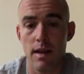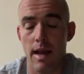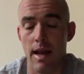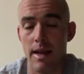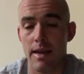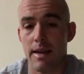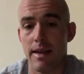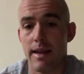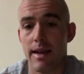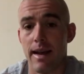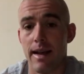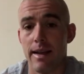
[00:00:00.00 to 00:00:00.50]

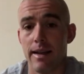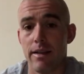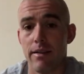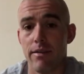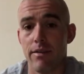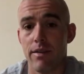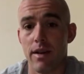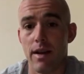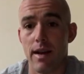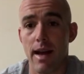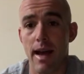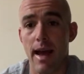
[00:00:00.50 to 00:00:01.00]
any kind
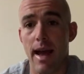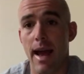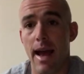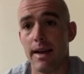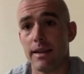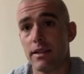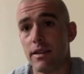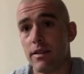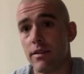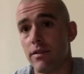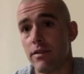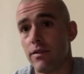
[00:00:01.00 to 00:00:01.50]
of uh,
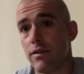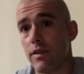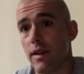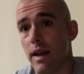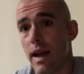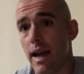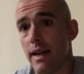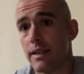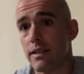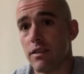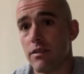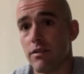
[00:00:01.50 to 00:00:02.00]
active
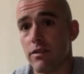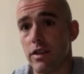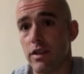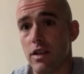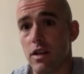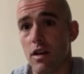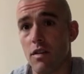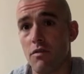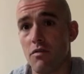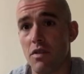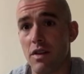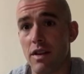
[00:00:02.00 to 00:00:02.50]
active
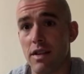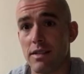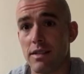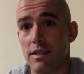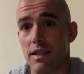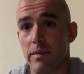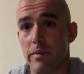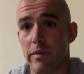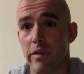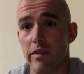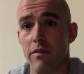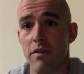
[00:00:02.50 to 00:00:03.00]
recovery is
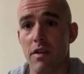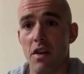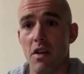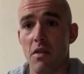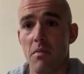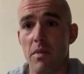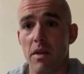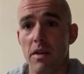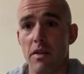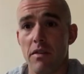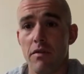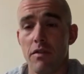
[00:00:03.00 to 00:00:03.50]
going to be very
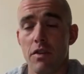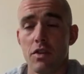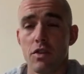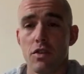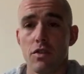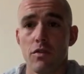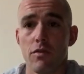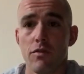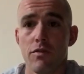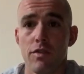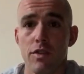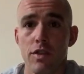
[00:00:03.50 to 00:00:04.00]

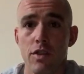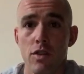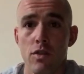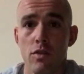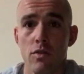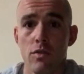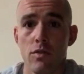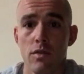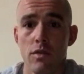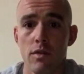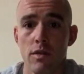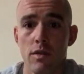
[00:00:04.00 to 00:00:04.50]
beneficial for you.